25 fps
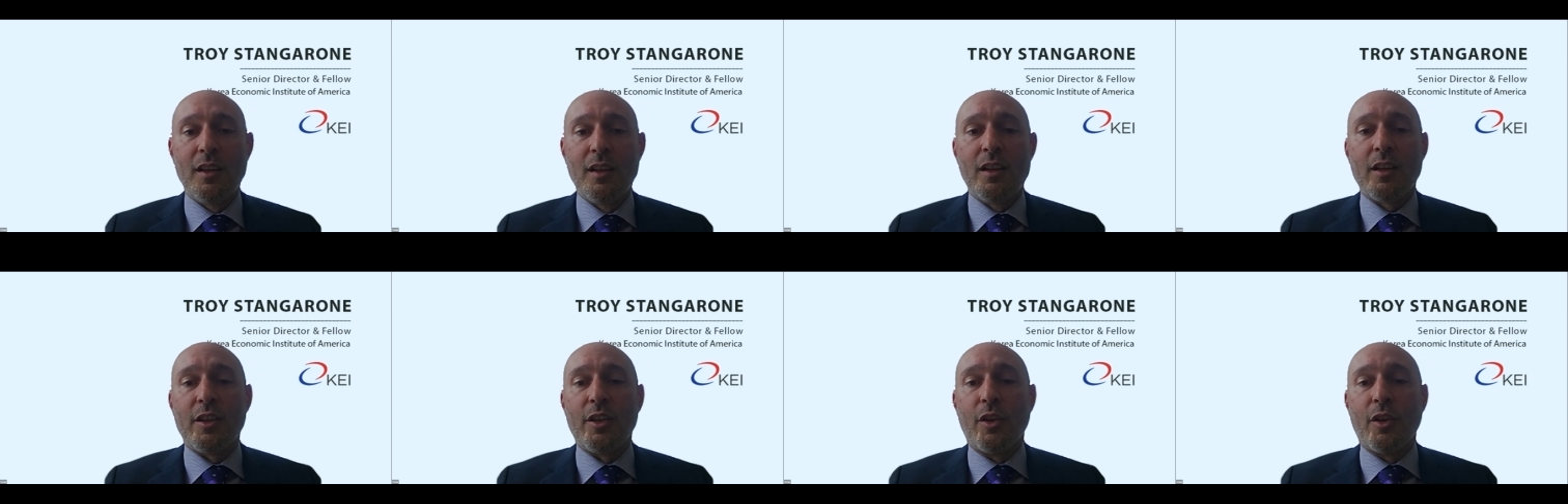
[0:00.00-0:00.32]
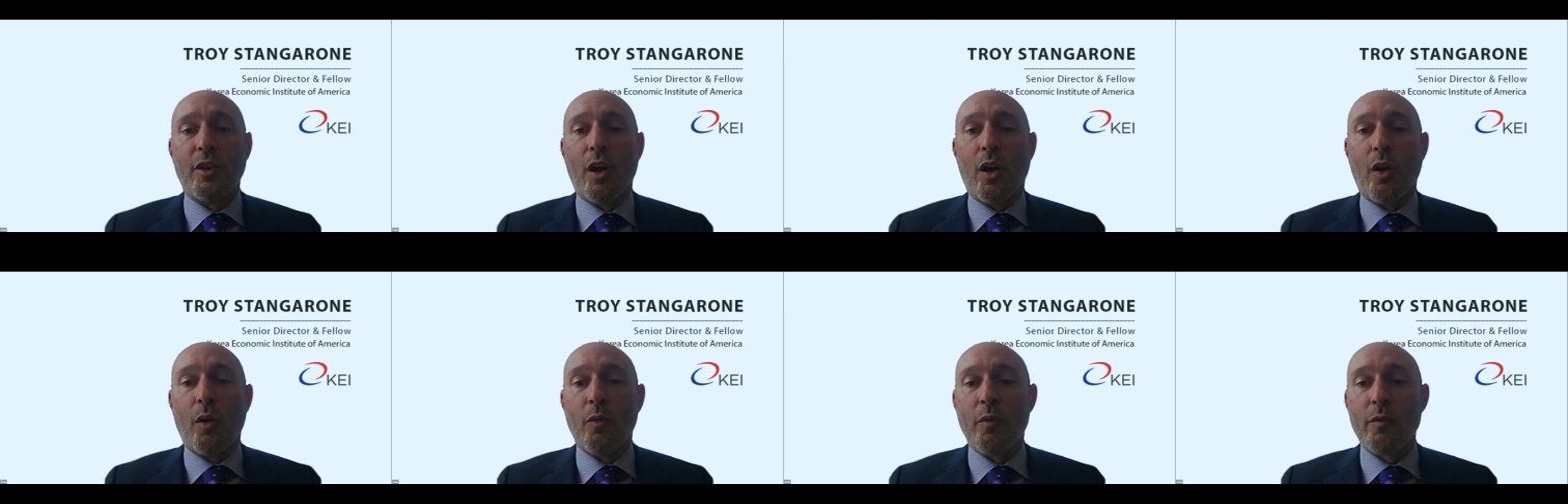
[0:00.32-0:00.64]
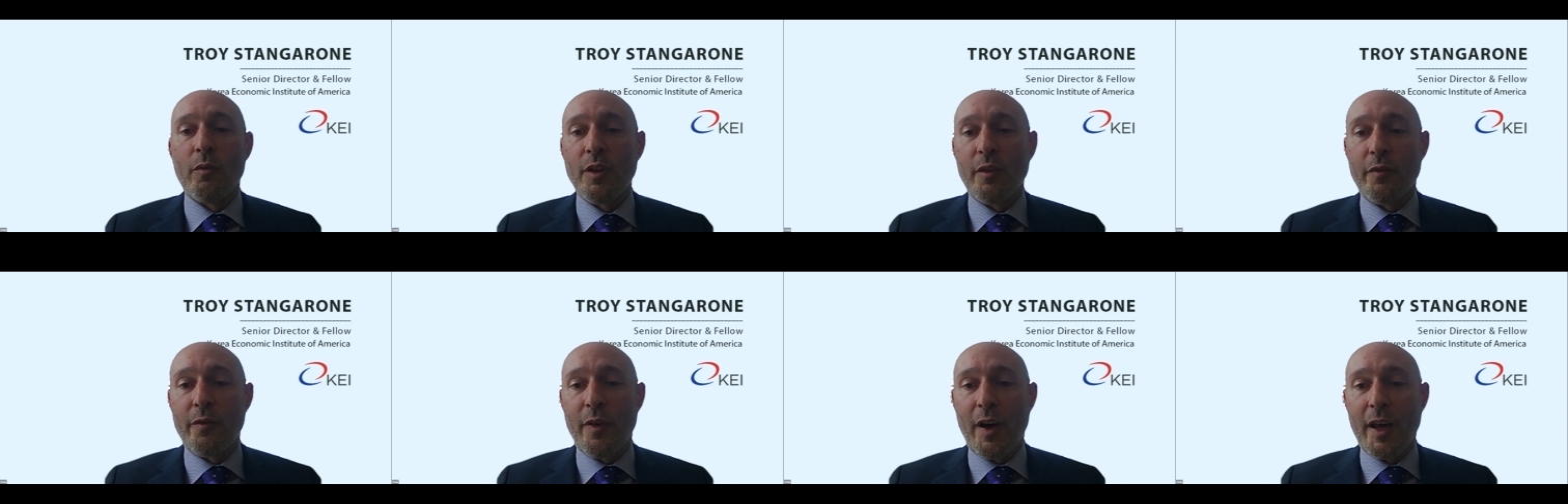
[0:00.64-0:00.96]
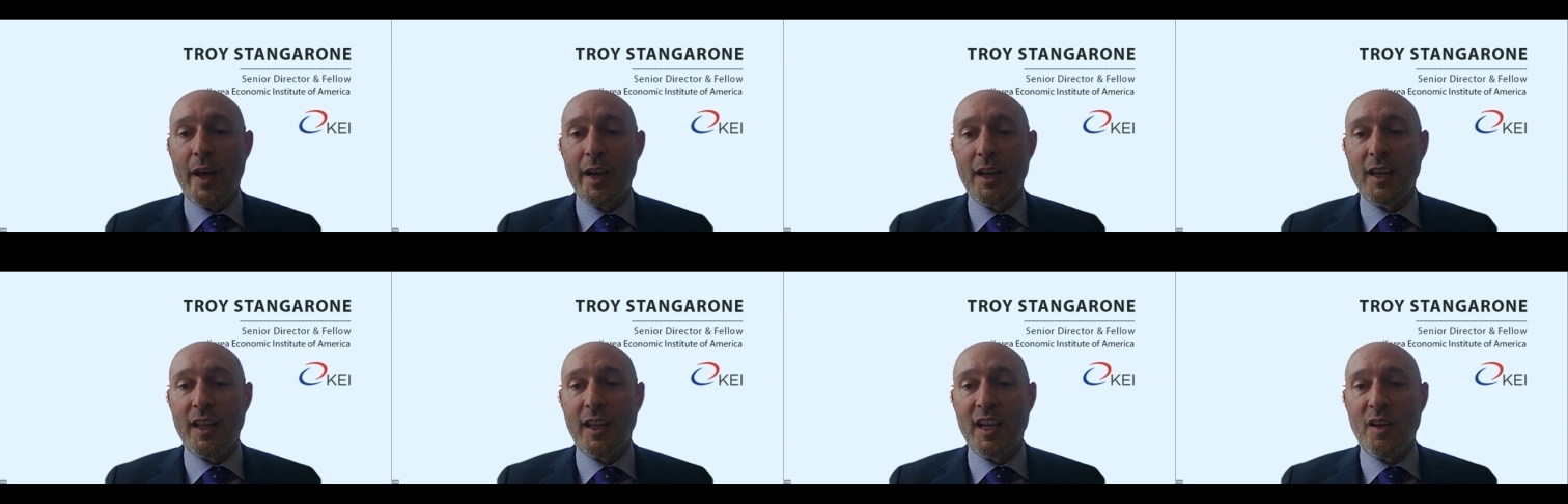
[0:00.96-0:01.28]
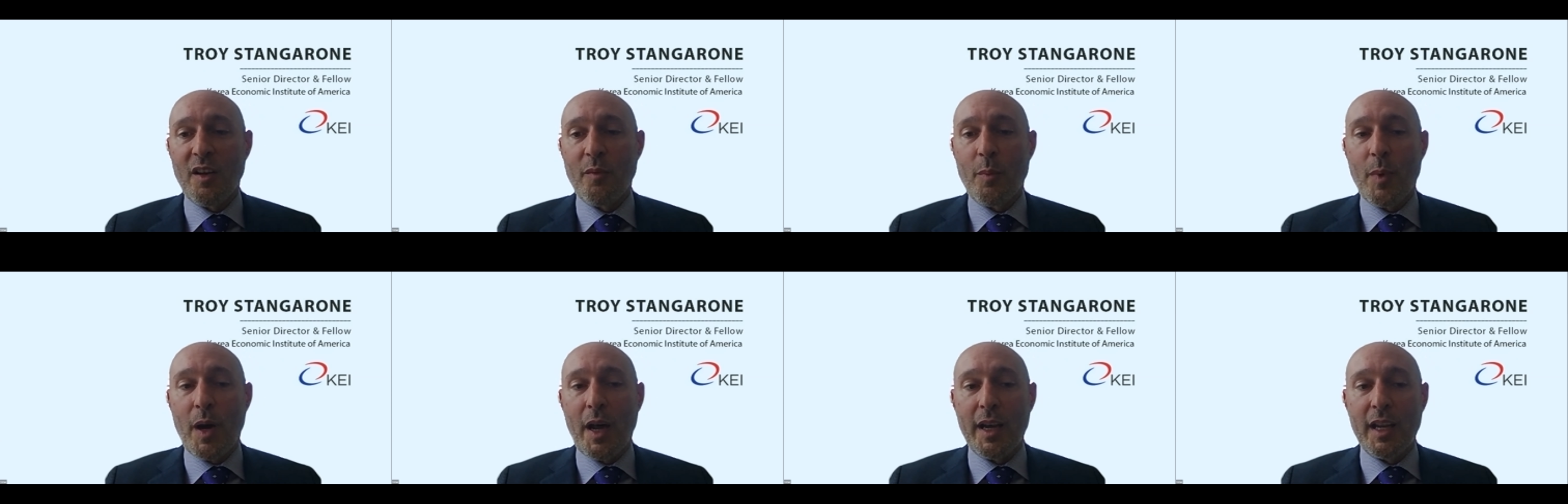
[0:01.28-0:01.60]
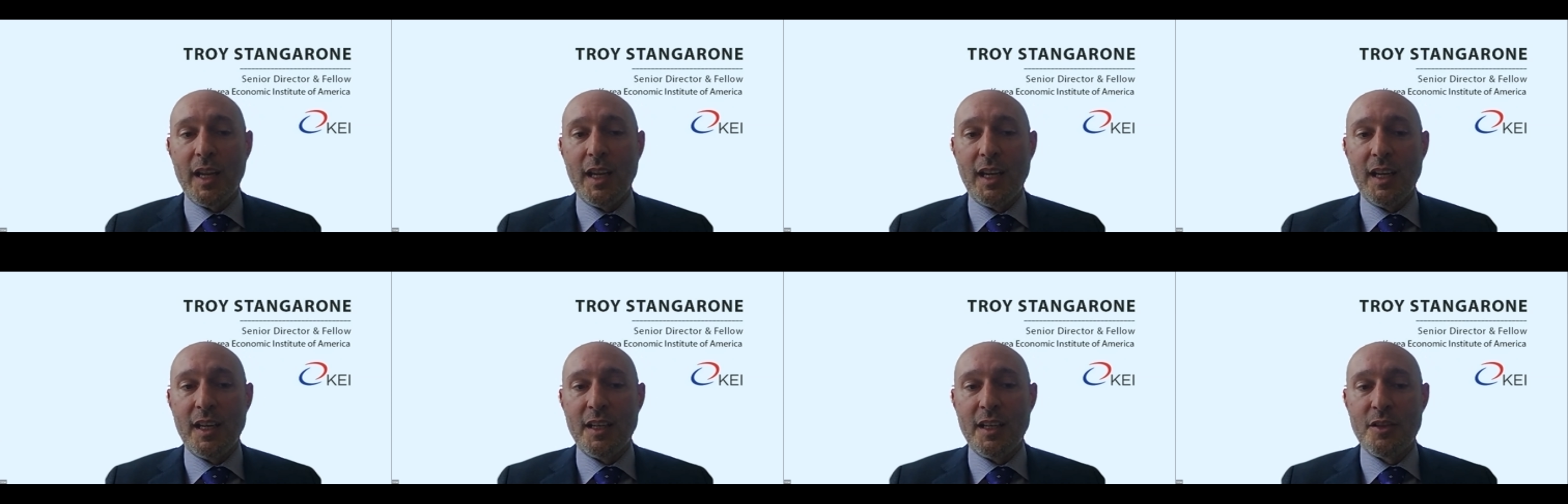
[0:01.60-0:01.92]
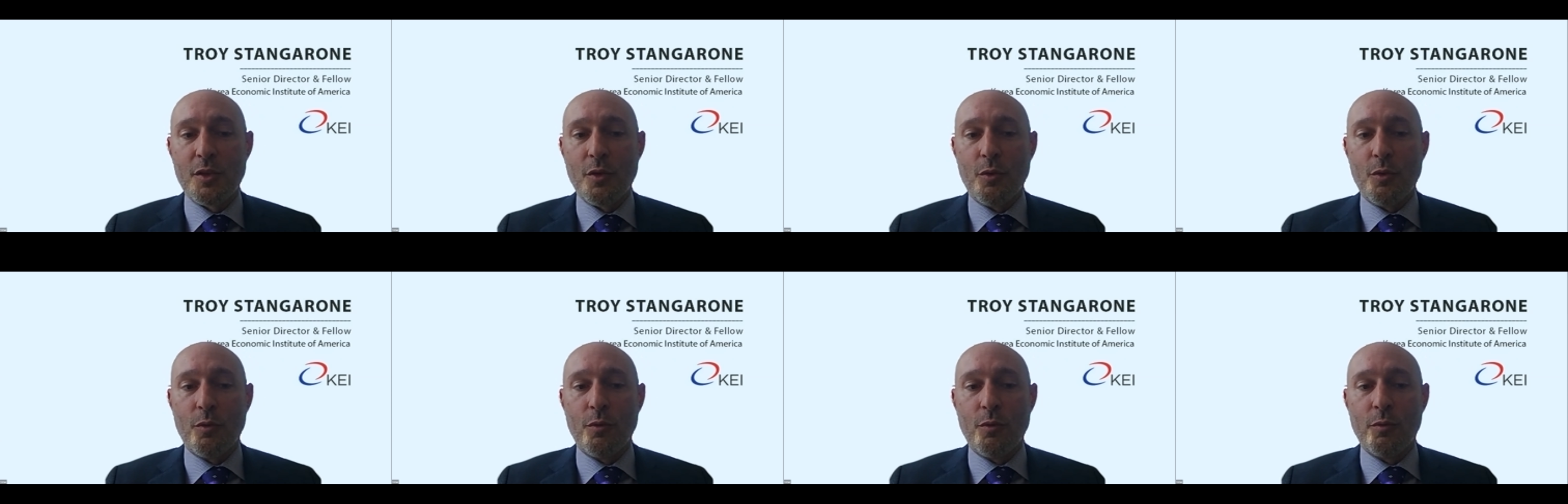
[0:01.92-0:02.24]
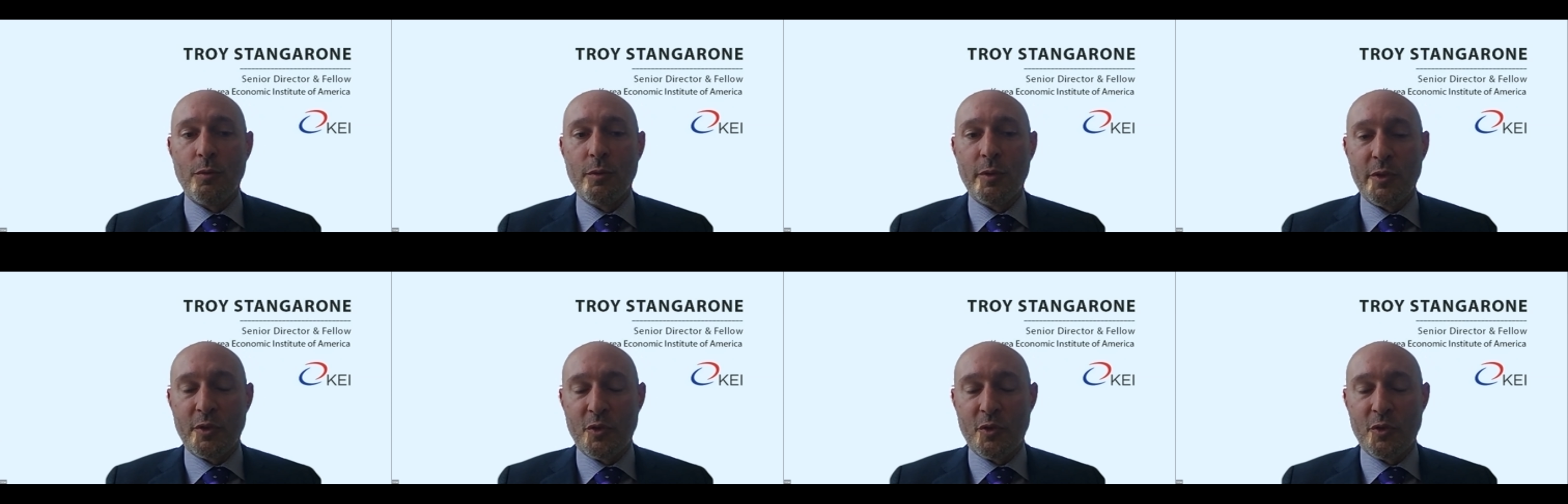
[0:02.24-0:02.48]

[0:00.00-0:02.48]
the funneling of money to